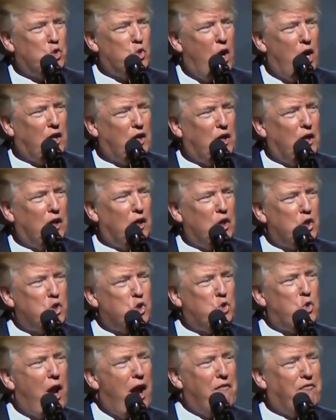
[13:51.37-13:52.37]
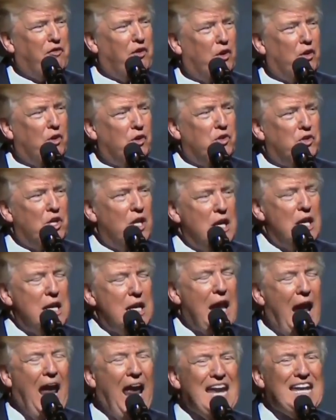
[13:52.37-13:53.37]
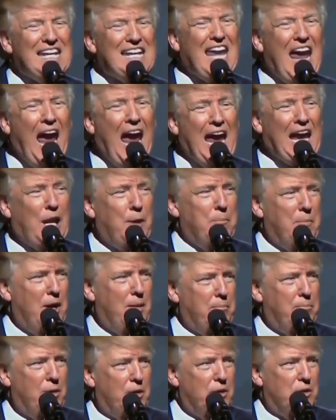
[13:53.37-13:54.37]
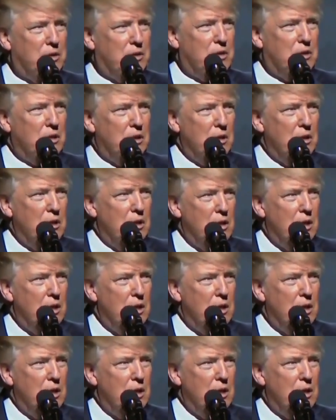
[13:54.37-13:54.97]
drug dealers, traffickers, and gang members.